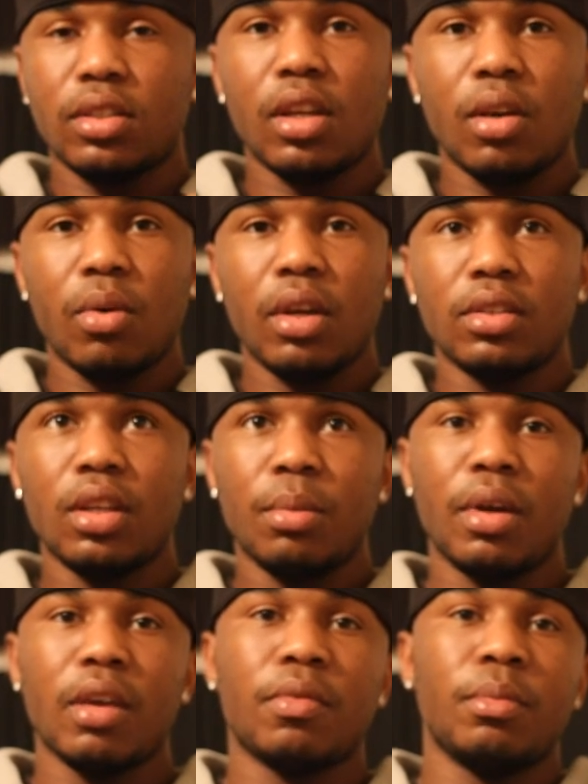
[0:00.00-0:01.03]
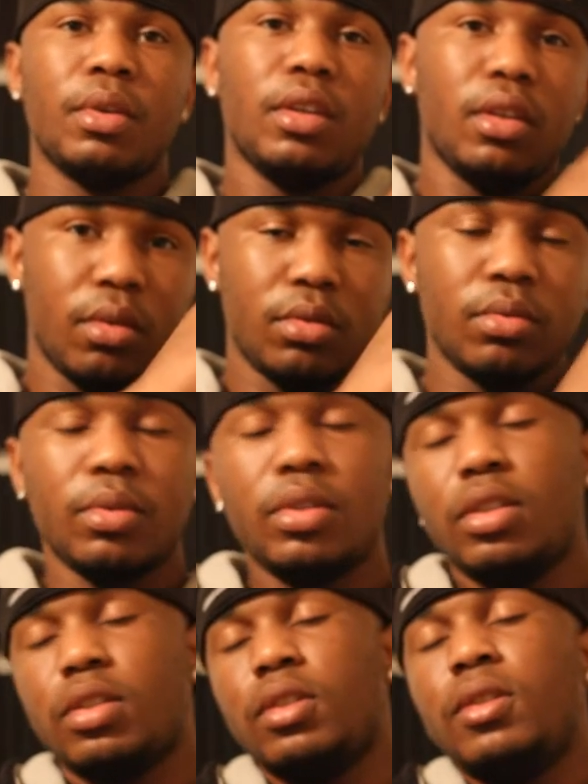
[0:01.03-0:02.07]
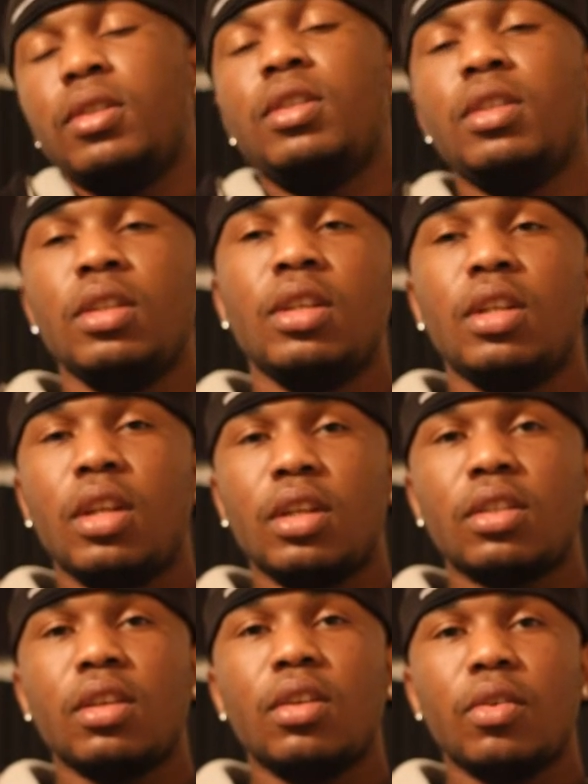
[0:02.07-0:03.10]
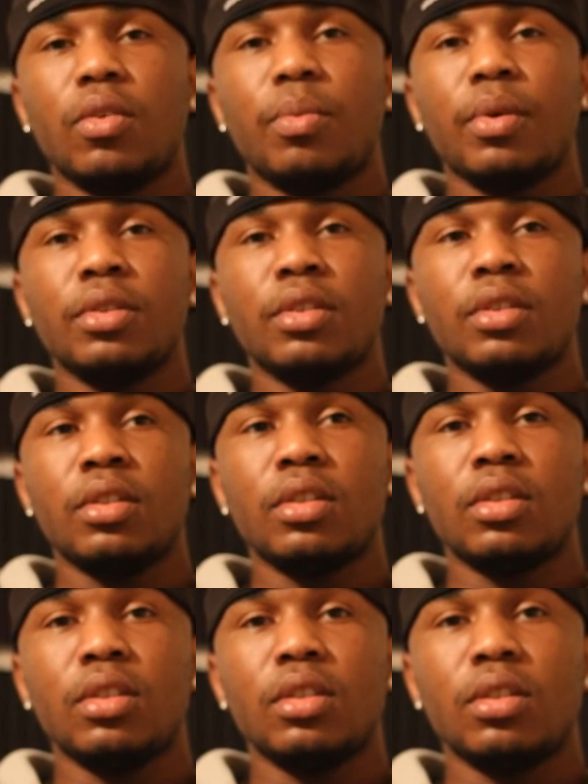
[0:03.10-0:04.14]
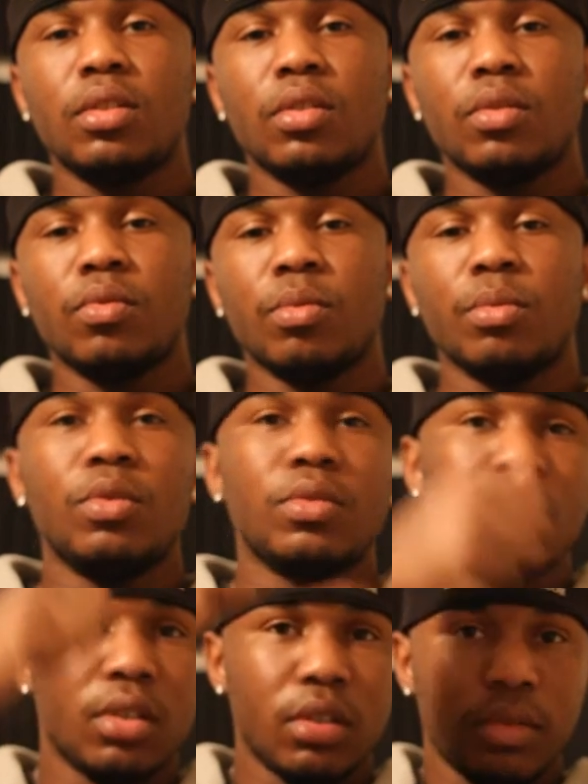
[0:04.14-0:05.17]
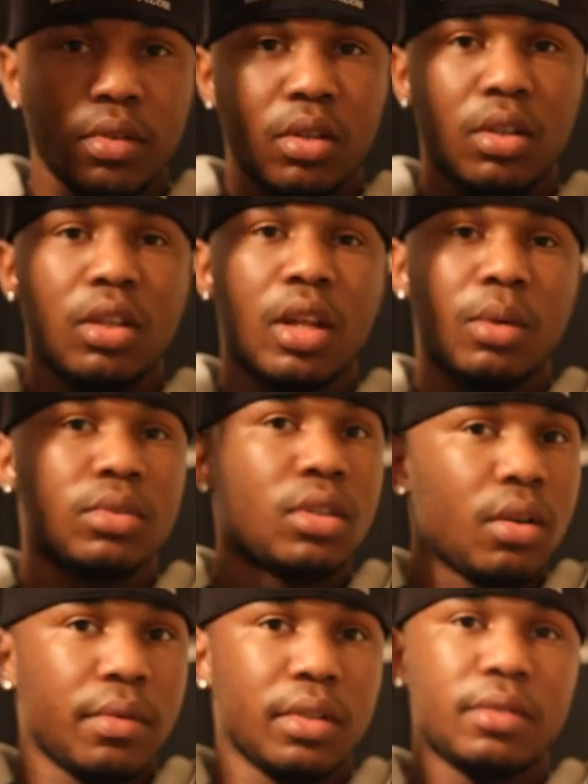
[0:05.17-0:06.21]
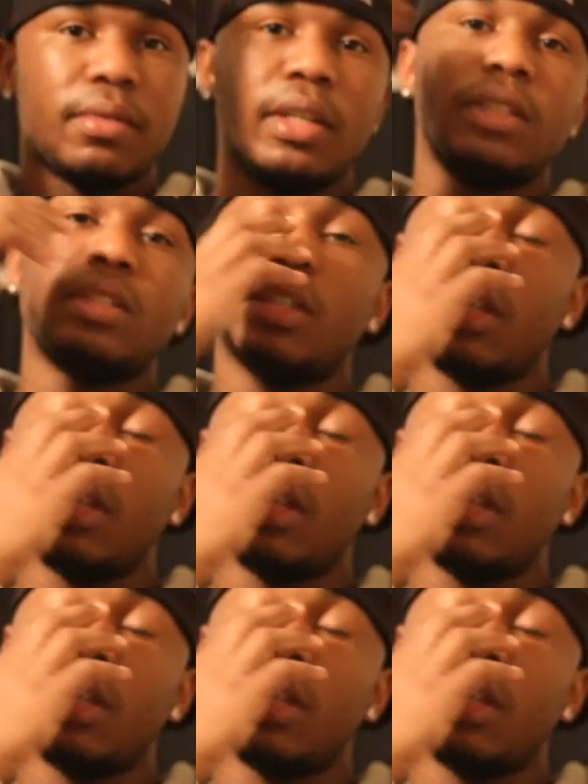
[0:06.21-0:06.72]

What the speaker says: stay away, stay back from me, doing this. Next thing you know, the person removes the hoodie that was covering his face,